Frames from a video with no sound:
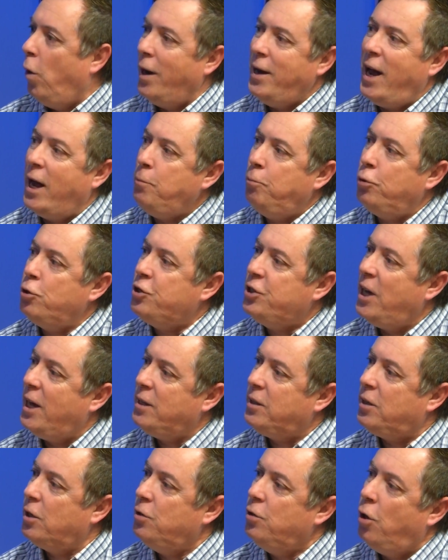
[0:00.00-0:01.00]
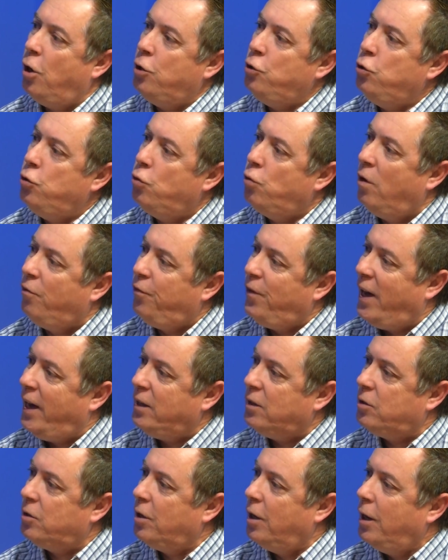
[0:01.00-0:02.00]
When I present a new
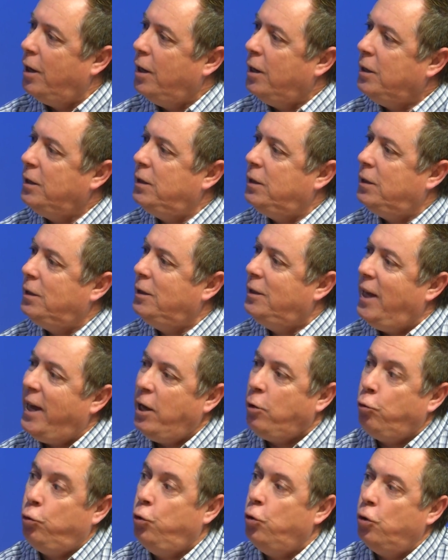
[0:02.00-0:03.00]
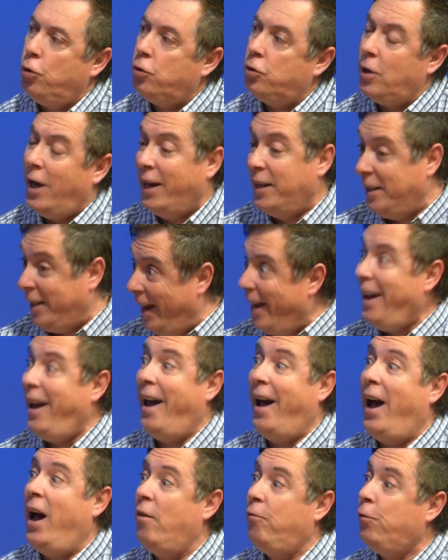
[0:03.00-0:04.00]
event, they could, and
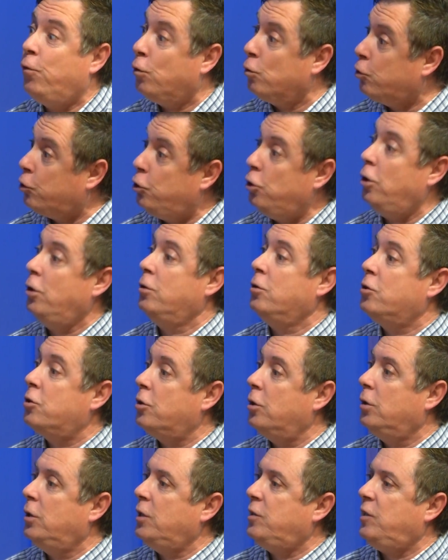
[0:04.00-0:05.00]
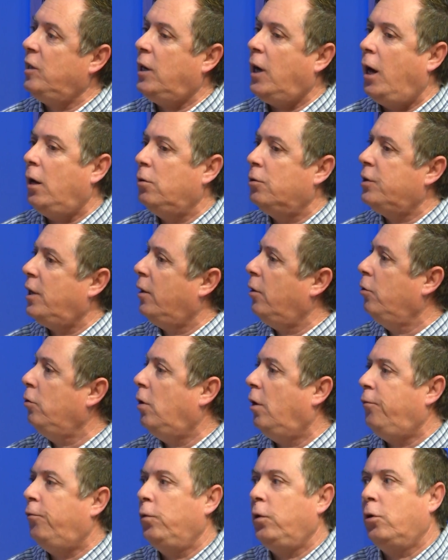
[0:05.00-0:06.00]
they have concerns. They say, Carlos,
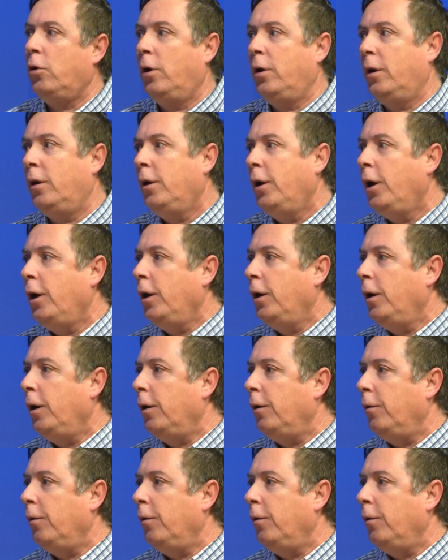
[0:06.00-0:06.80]
I don't know if we're gonna